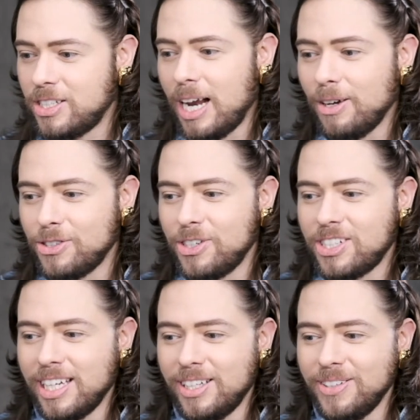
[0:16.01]
And now George
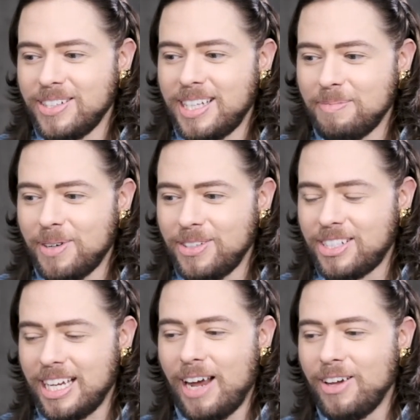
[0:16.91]
can use the
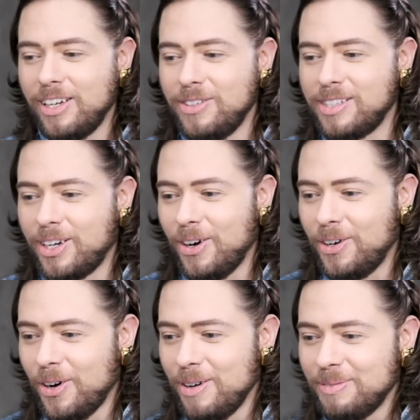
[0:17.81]
emoji. Now you can use the
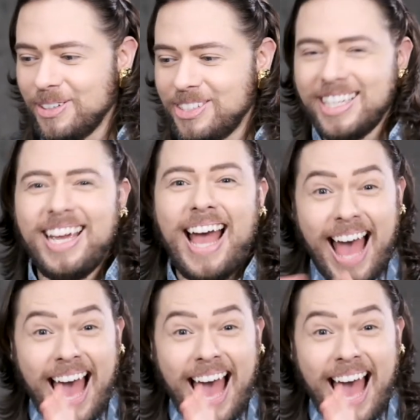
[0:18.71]
Coco emoji.